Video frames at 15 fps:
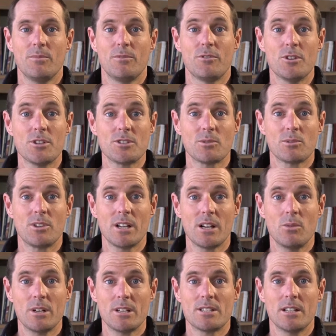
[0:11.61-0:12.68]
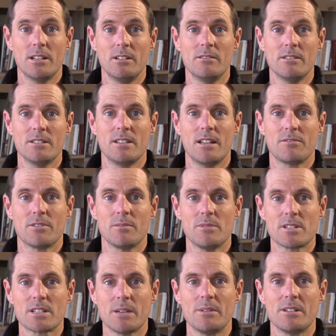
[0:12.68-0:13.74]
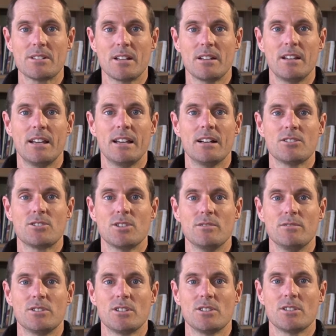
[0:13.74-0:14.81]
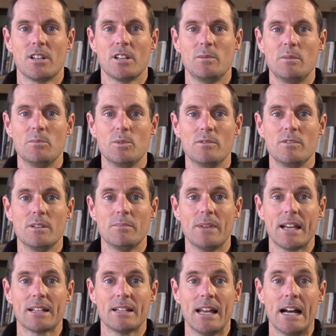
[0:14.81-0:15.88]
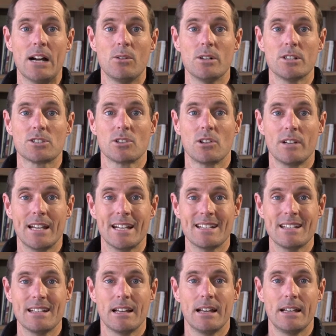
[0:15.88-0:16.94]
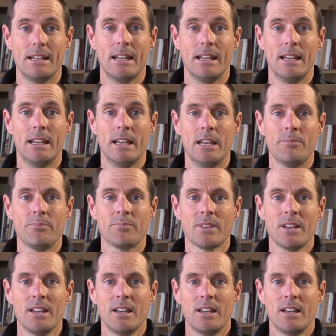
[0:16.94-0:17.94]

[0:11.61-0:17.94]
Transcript: First thing I want to tell you is that from this coming Sunday, our services are going to be moving back an hour, starting at 9 a.m.